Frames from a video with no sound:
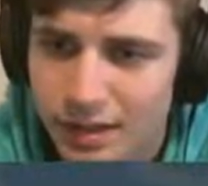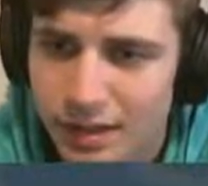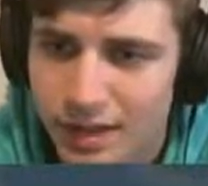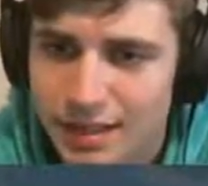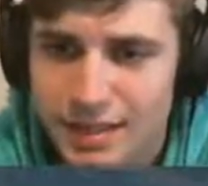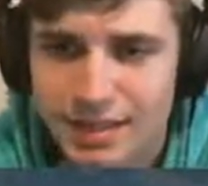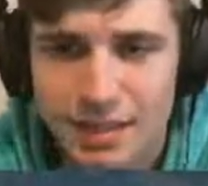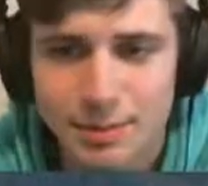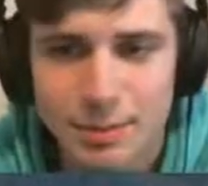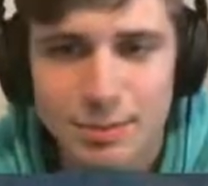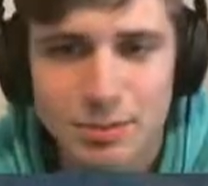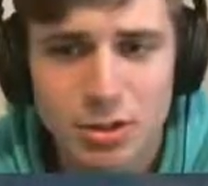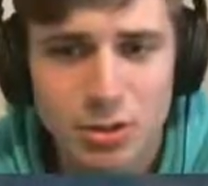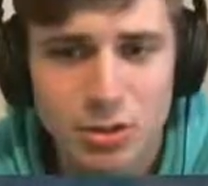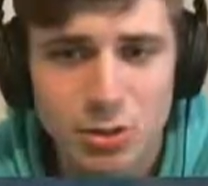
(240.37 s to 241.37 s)
is that
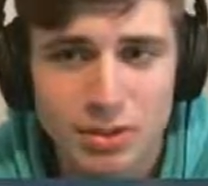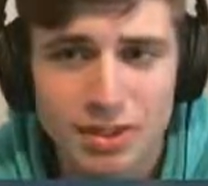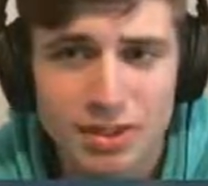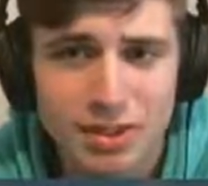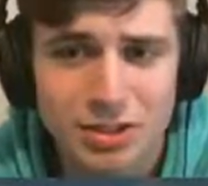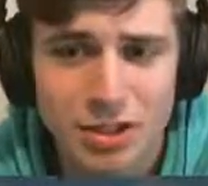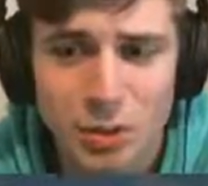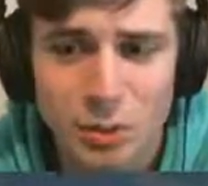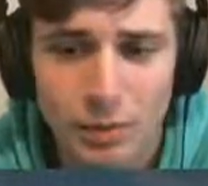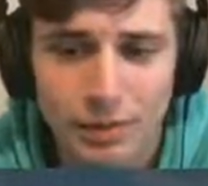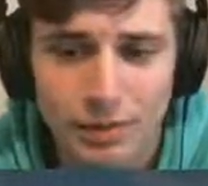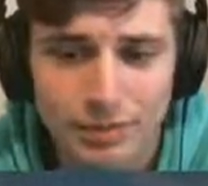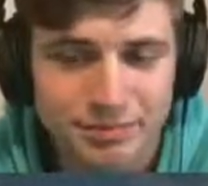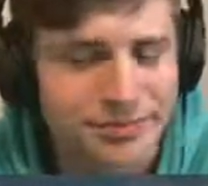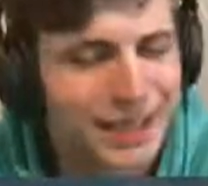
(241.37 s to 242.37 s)
sometimes the troll slingers don't
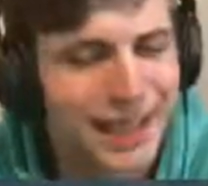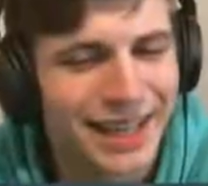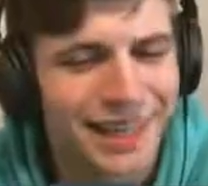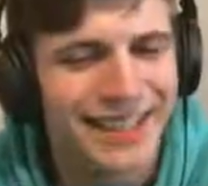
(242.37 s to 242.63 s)
win.